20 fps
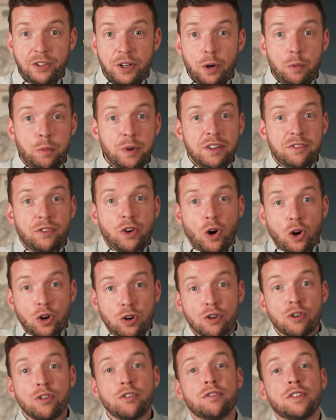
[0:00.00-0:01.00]
You know, we've got
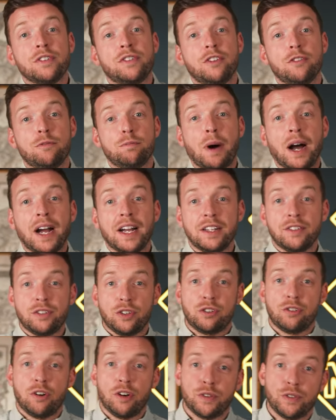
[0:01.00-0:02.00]
hundreds of buyers
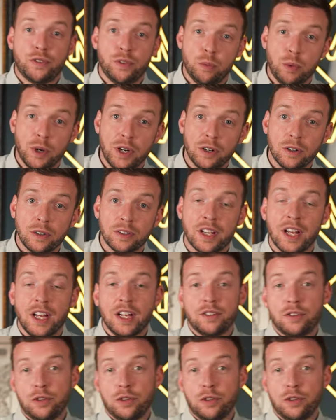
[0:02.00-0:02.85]
across the world,